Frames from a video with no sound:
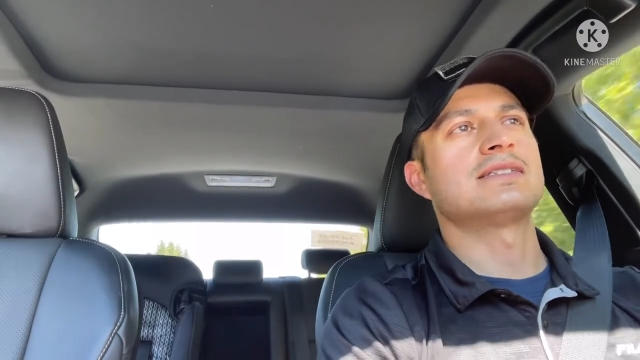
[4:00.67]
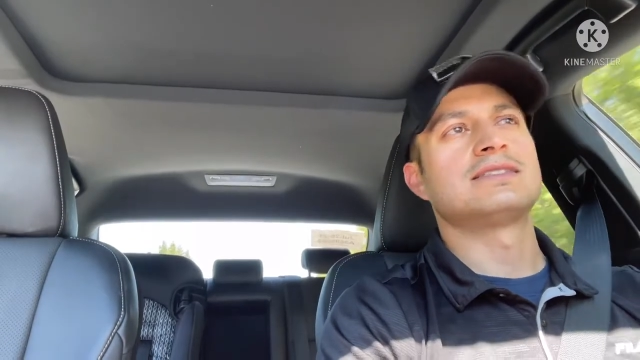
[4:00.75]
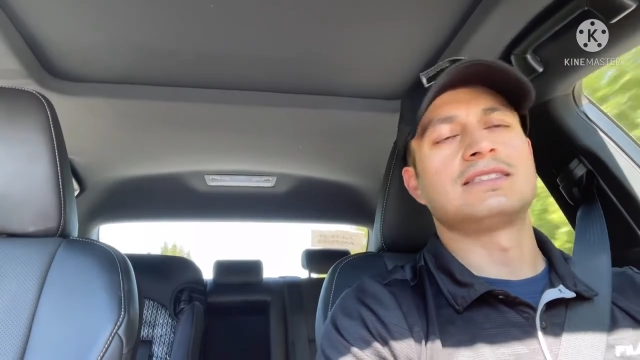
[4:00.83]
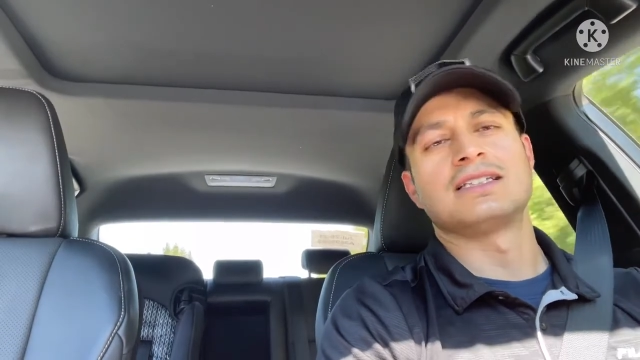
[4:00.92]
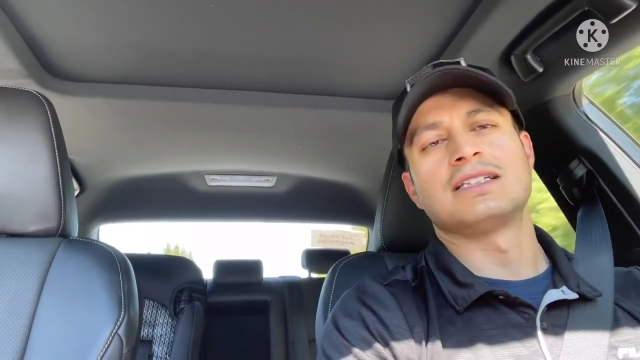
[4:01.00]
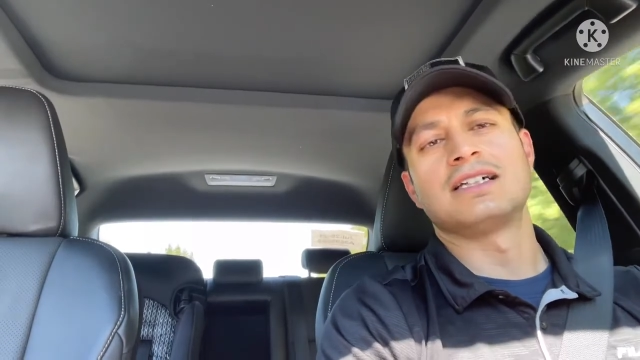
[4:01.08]

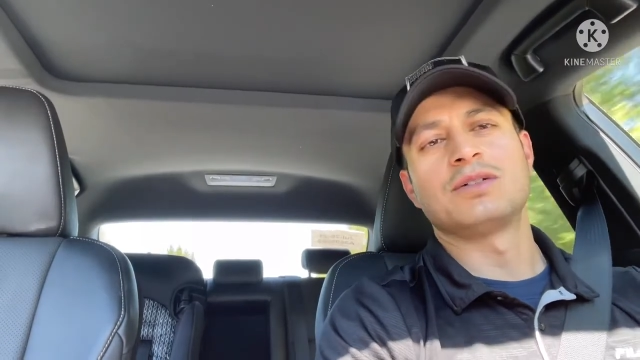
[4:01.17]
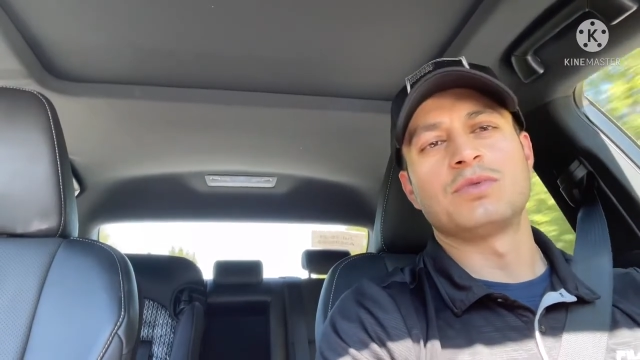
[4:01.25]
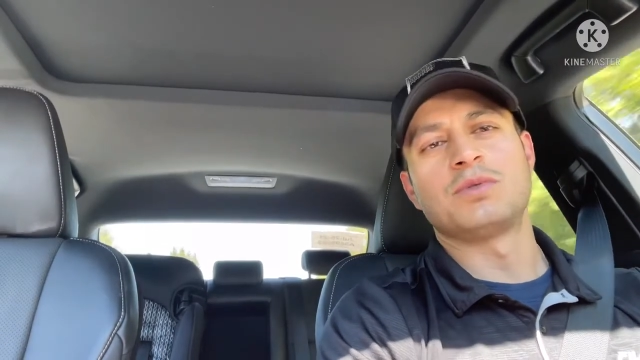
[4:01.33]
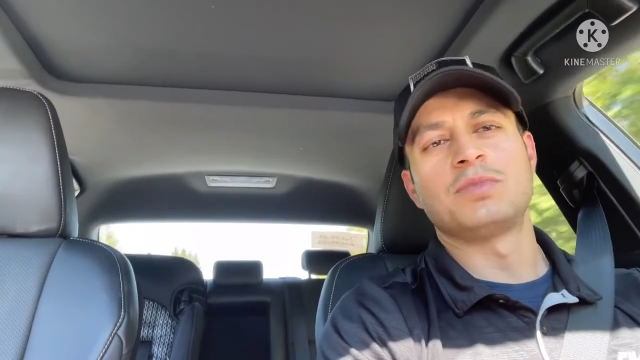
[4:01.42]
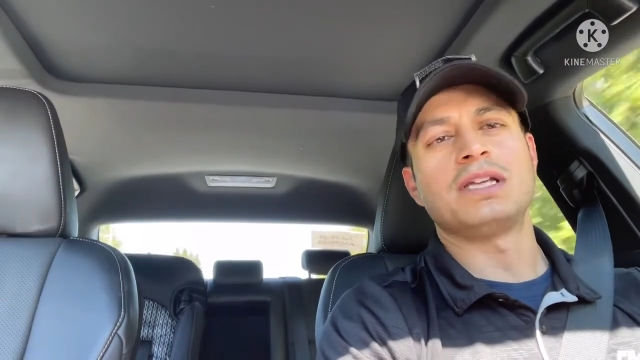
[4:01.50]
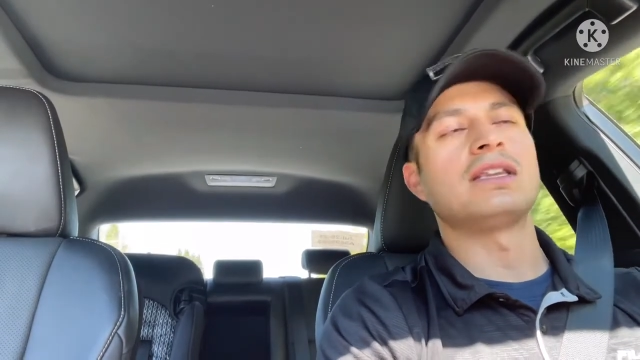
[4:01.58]
Zilla
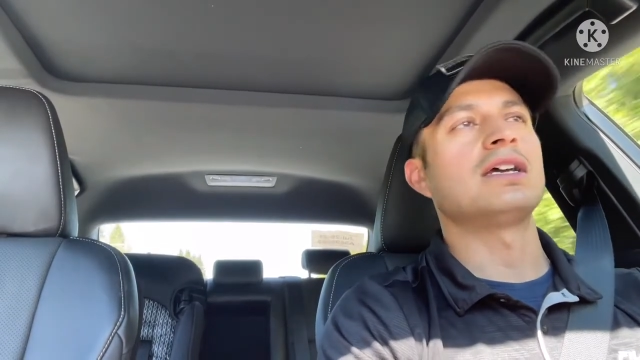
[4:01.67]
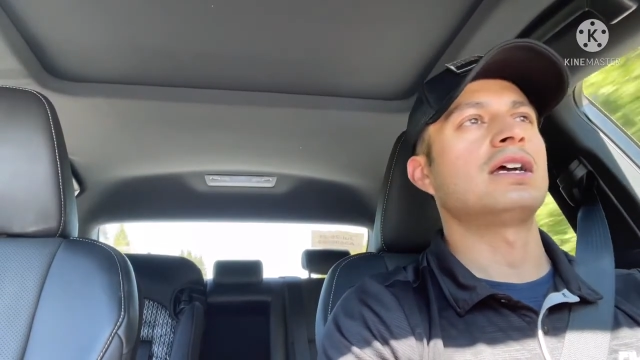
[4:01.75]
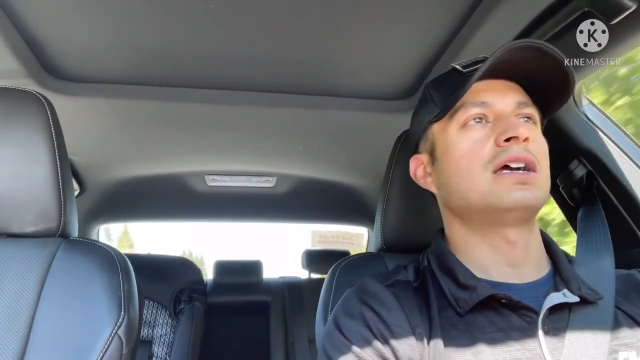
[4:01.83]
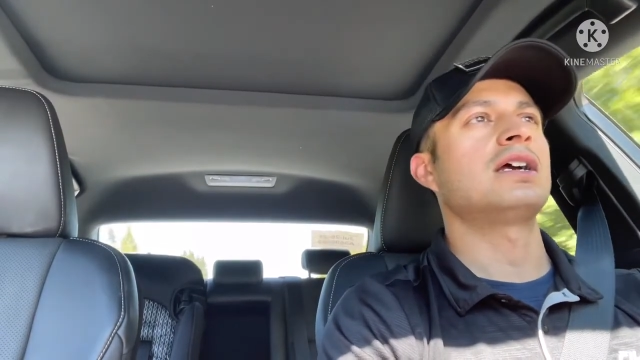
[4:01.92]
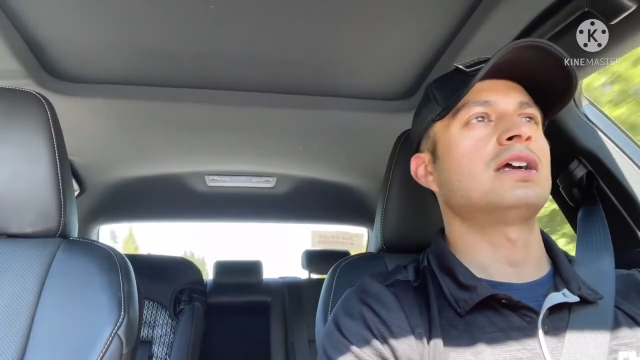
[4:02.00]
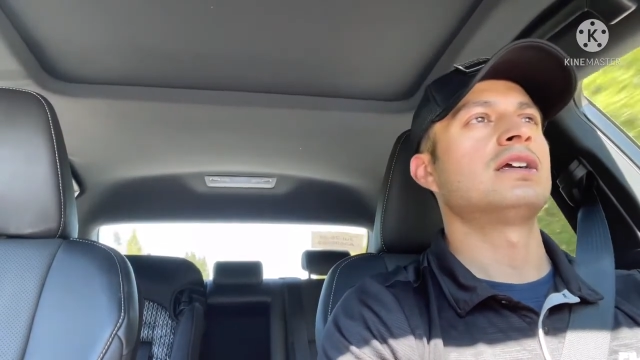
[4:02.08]
will be
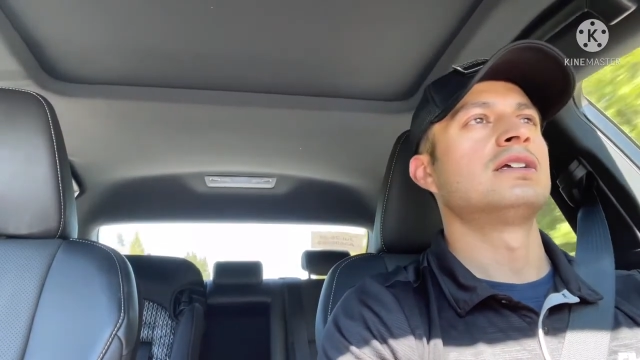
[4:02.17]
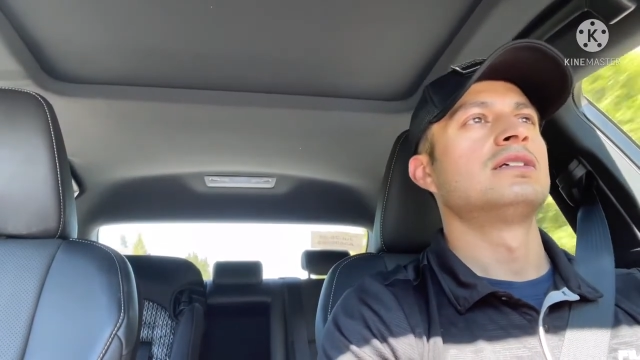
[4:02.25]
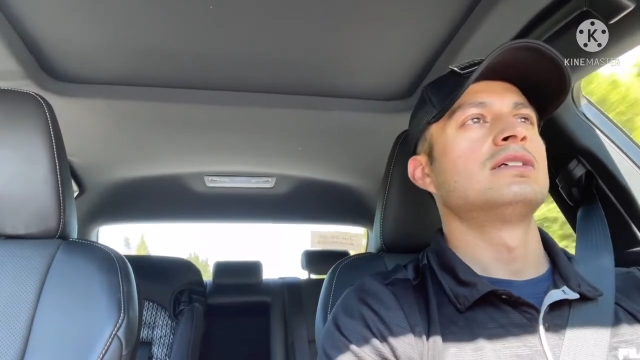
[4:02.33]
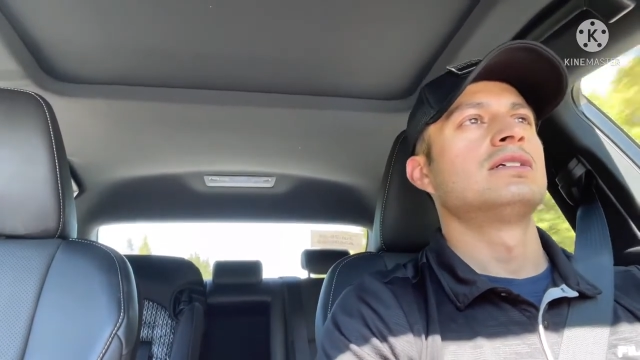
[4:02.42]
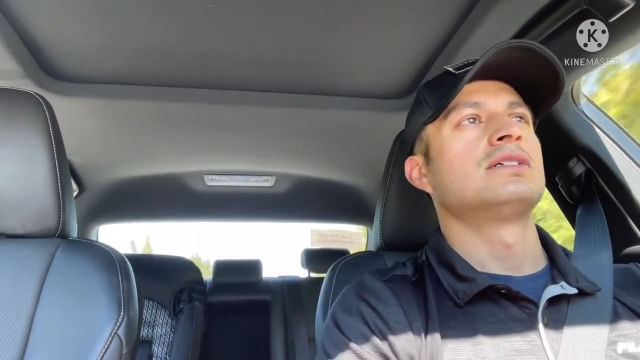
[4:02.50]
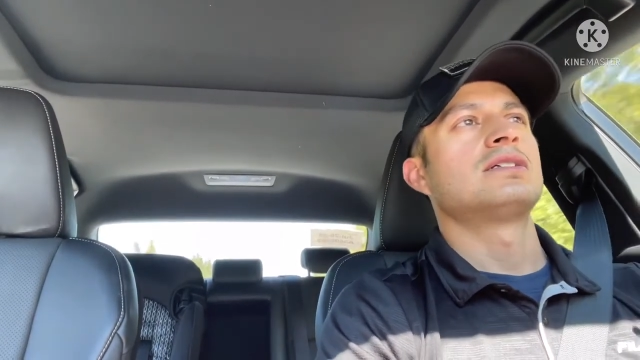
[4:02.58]
there.
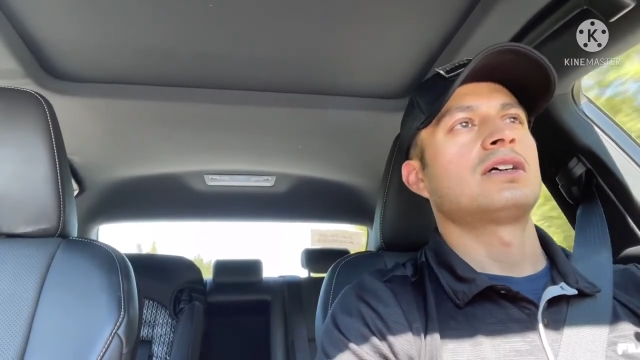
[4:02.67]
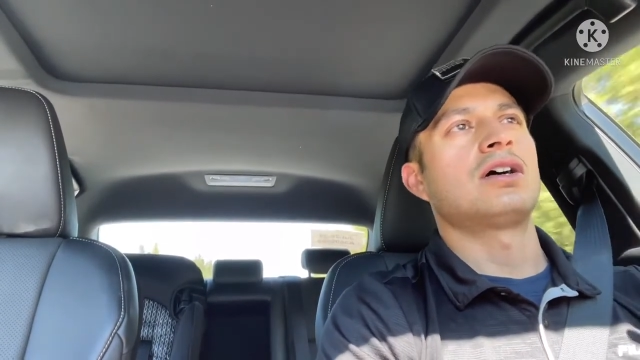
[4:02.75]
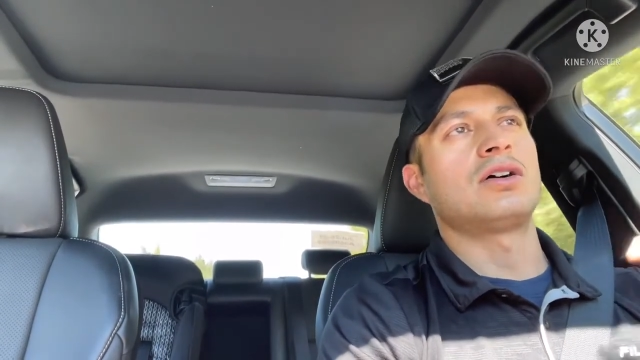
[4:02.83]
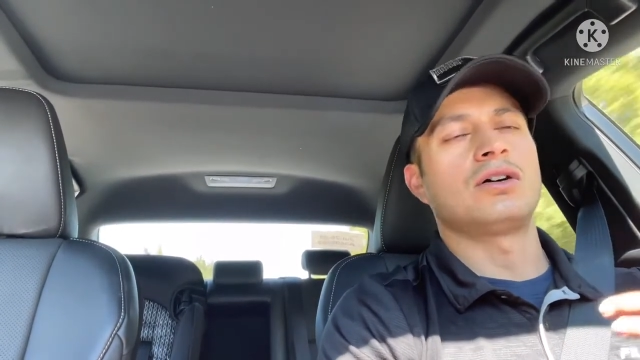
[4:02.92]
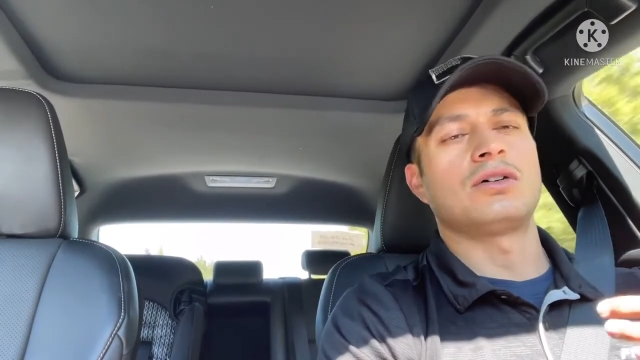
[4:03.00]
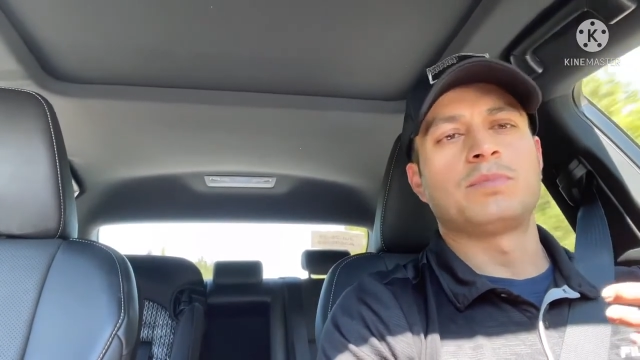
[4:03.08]
I'll